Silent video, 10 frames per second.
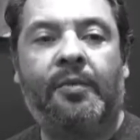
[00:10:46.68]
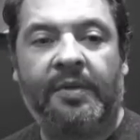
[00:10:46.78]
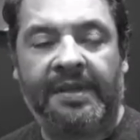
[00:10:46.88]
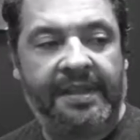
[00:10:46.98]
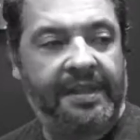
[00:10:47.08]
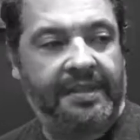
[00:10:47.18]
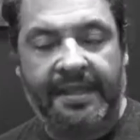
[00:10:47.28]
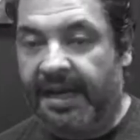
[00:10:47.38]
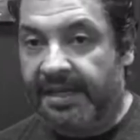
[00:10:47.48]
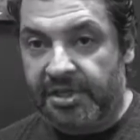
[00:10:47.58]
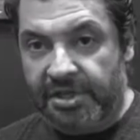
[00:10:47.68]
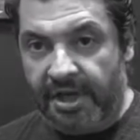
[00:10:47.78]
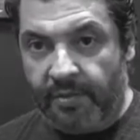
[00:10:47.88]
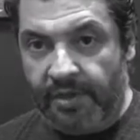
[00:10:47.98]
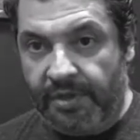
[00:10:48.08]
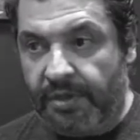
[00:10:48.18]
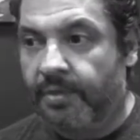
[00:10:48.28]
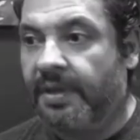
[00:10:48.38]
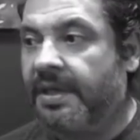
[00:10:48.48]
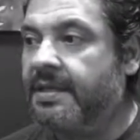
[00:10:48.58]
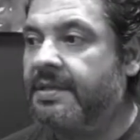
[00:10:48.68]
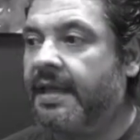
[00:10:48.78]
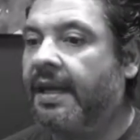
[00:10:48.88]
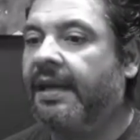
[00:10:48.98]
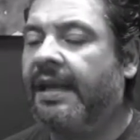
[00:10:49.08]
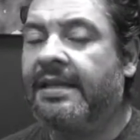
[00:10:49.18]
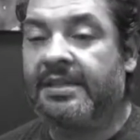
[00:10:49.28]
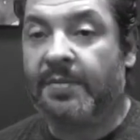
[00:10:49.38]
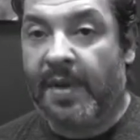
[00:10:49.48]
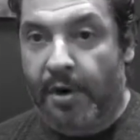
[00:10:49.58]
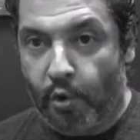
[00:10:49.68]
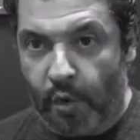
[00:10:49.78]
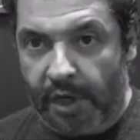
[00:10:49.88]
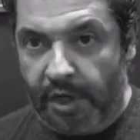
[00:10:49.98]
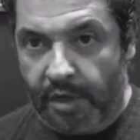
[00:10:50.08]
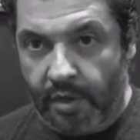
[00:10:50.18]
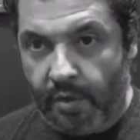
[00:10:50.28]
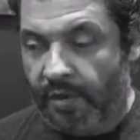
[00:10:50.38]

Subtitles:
One thing that I can share with you is that it doesn't matter where you go.